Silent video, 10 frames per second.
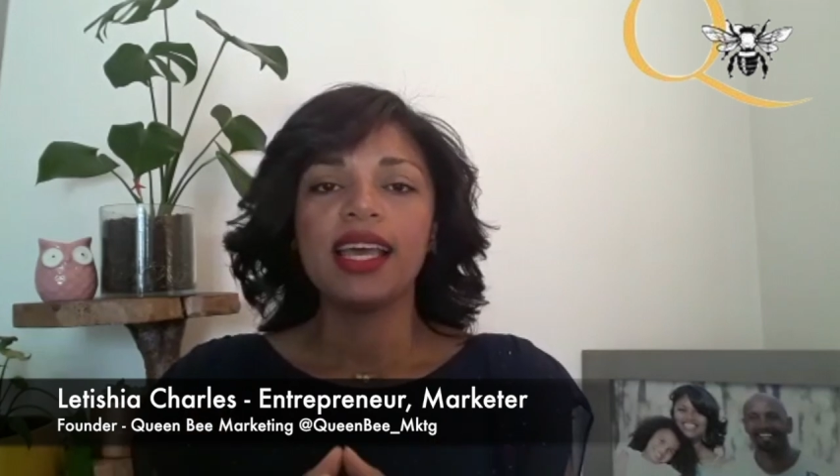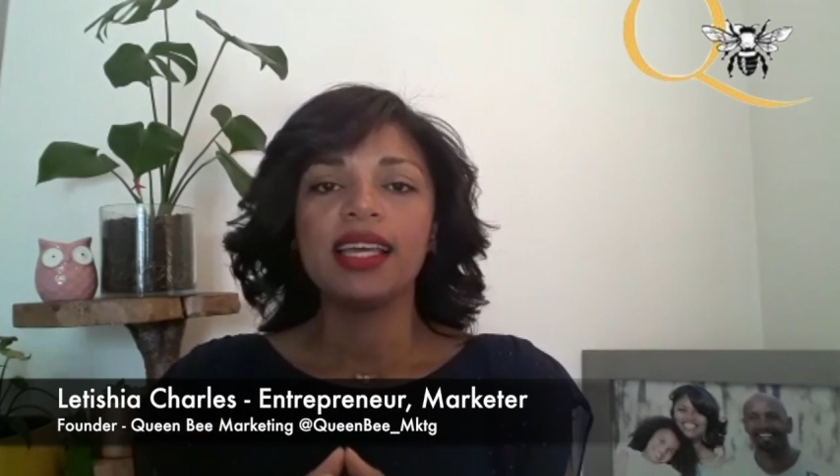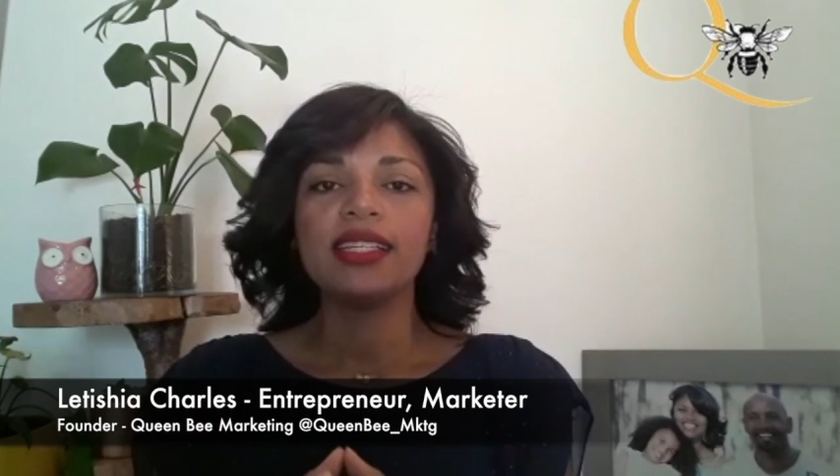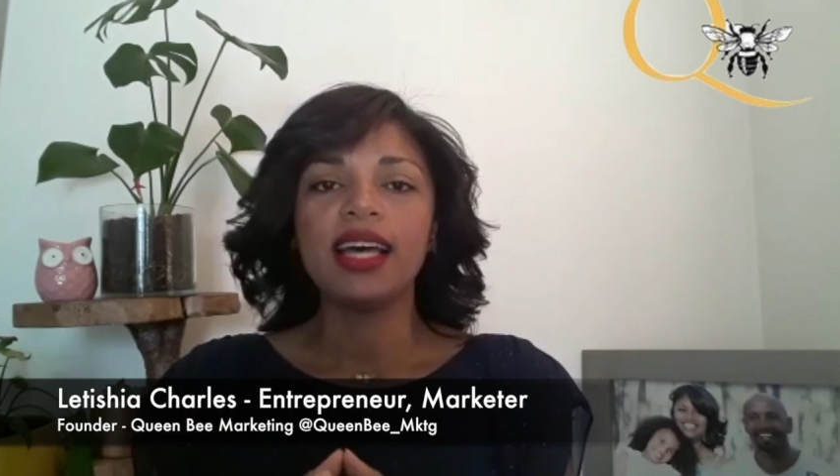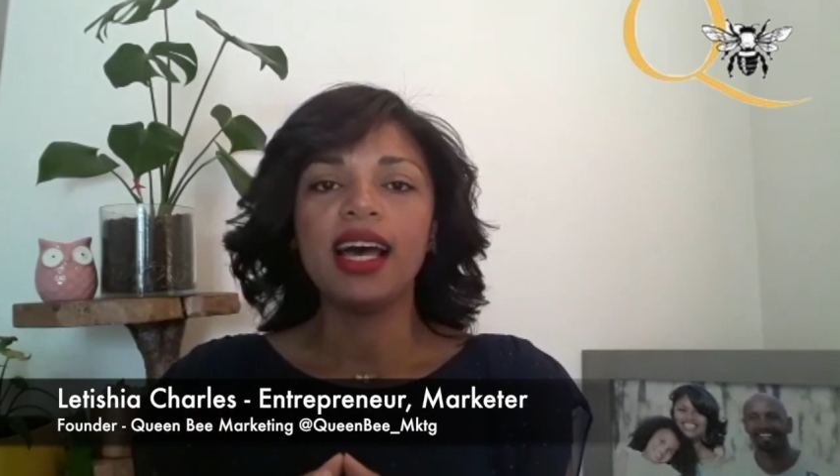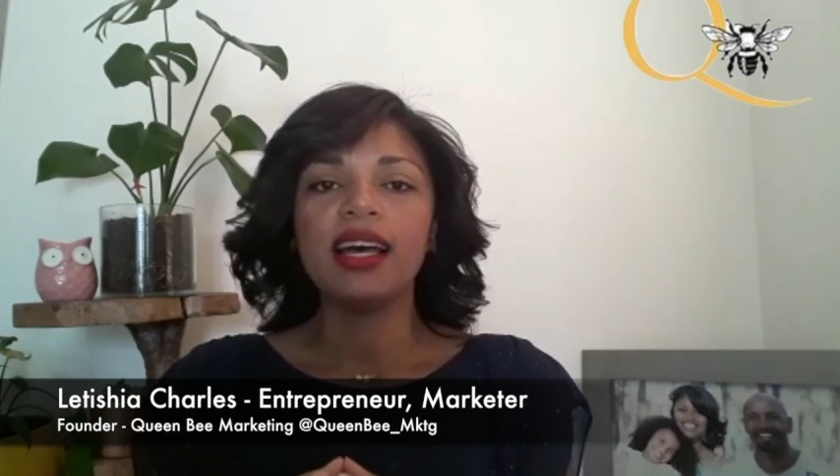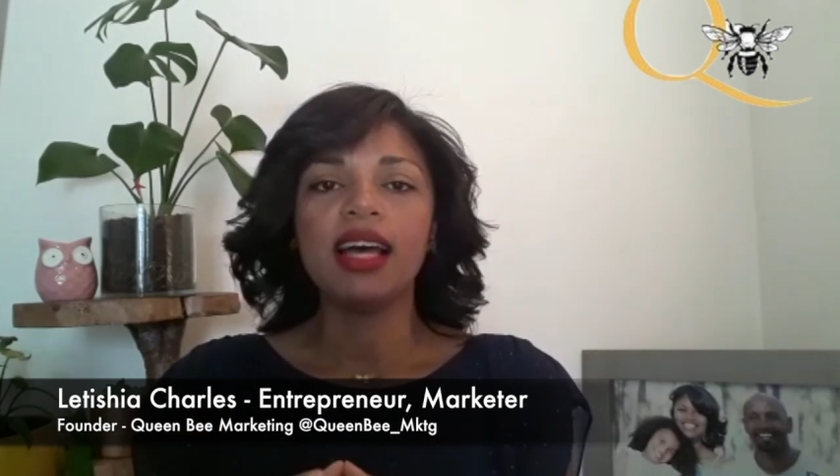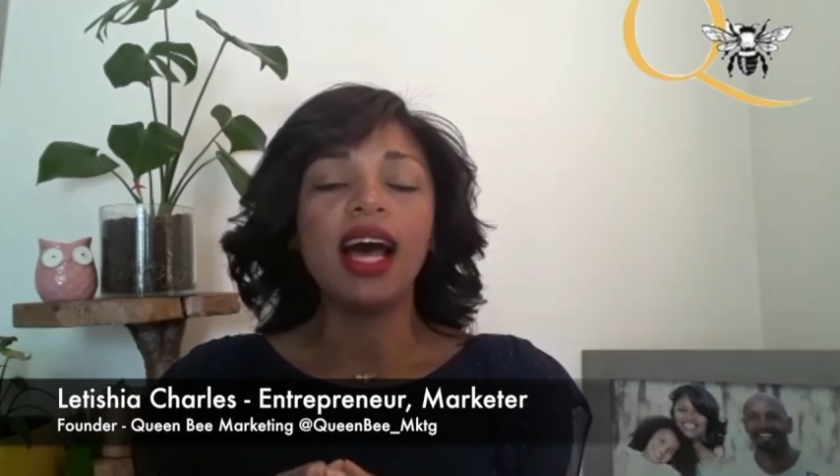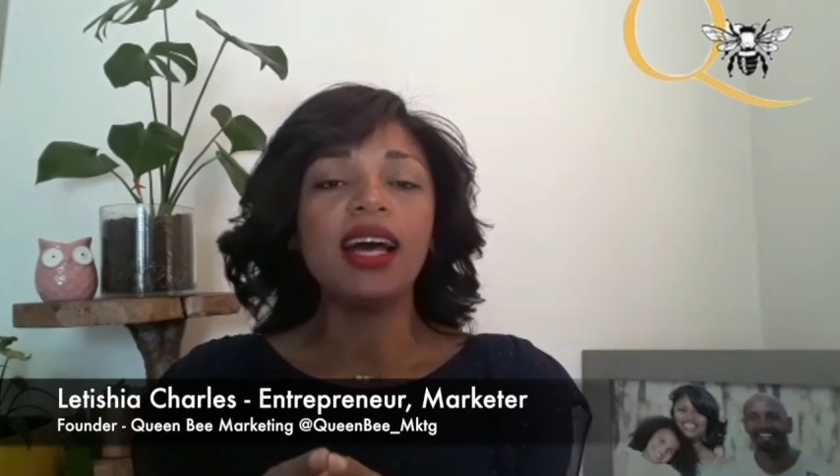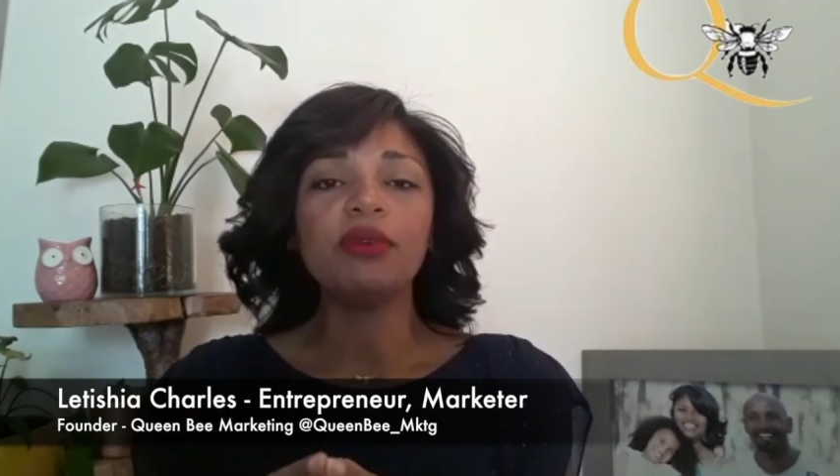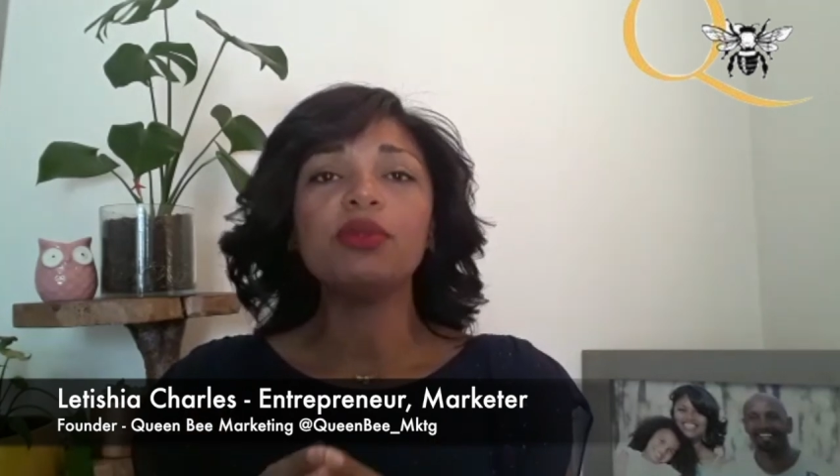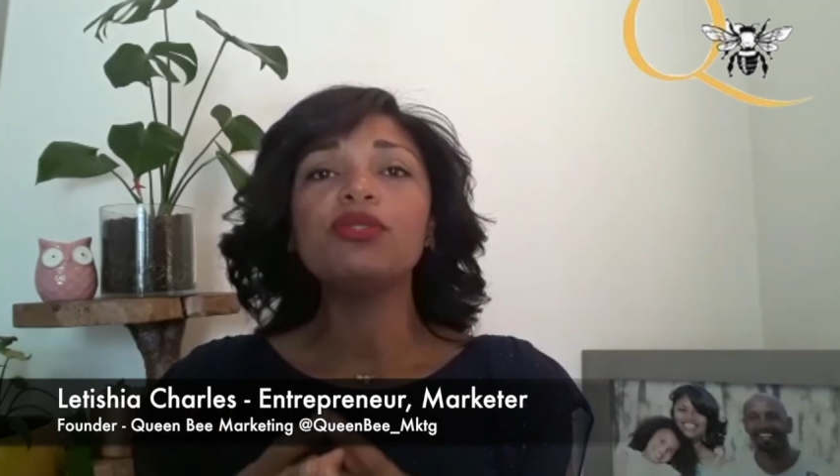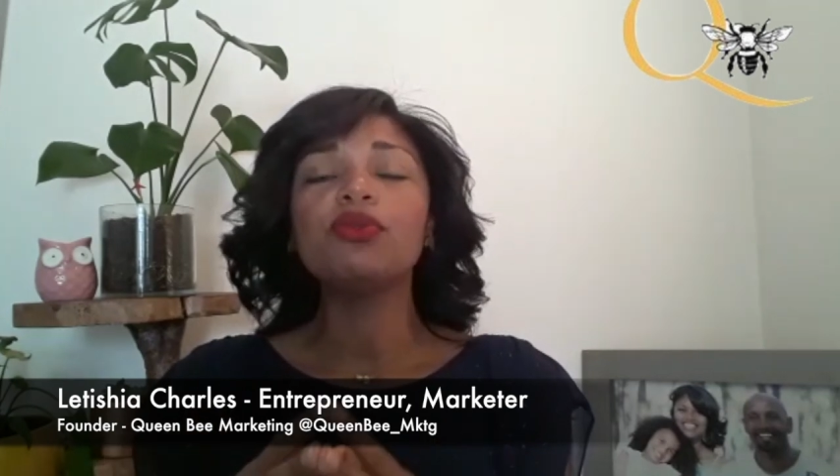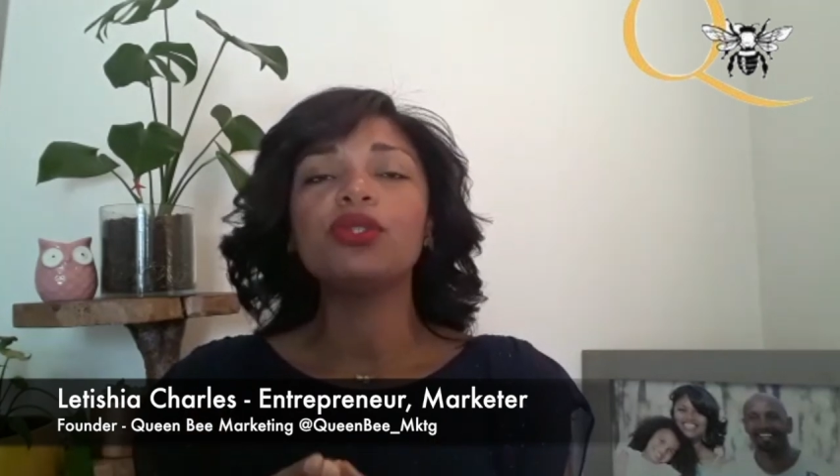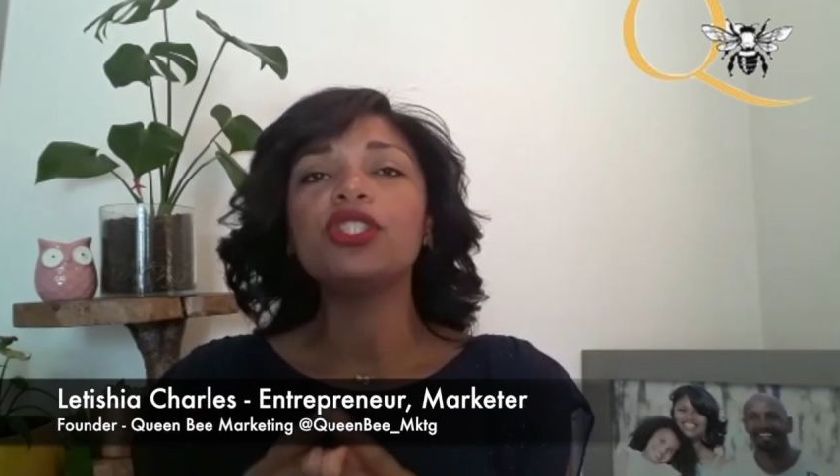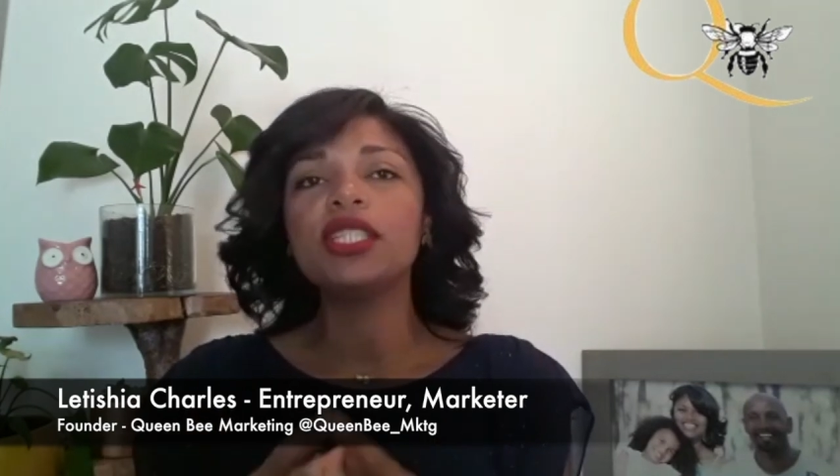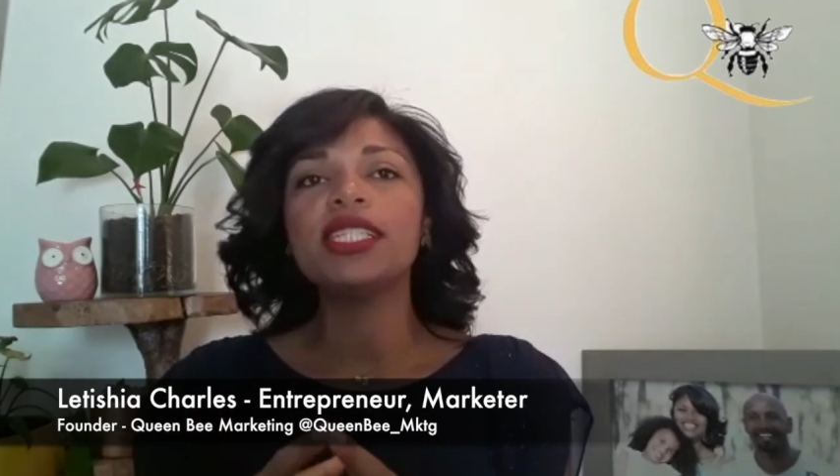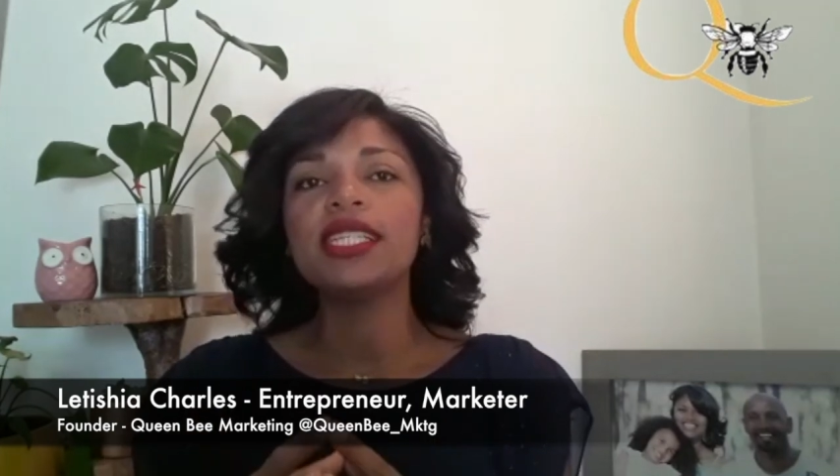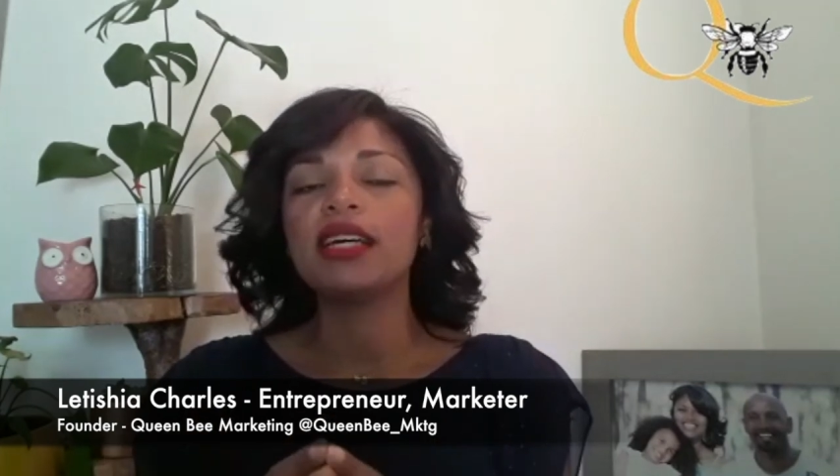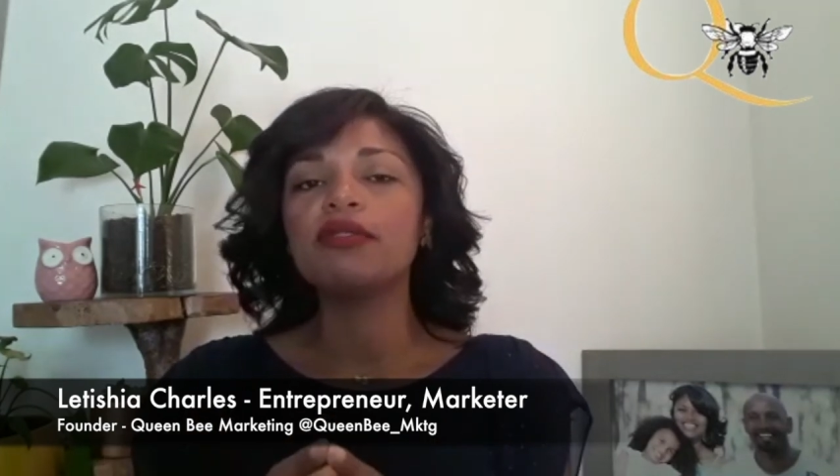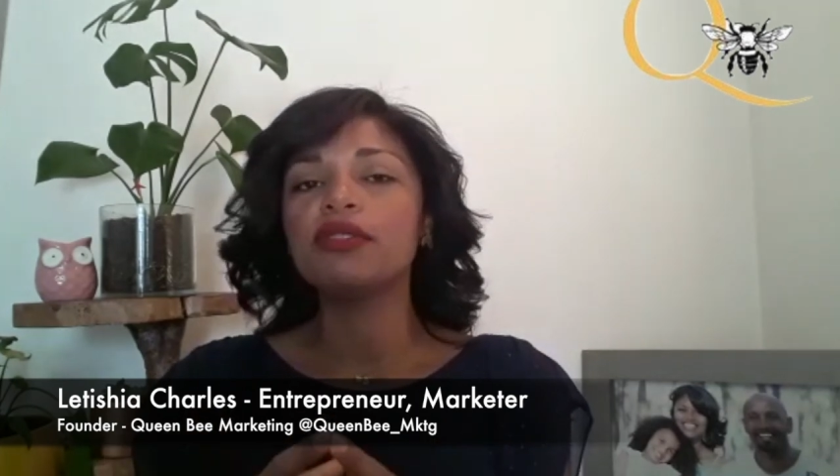And I was fortunate enough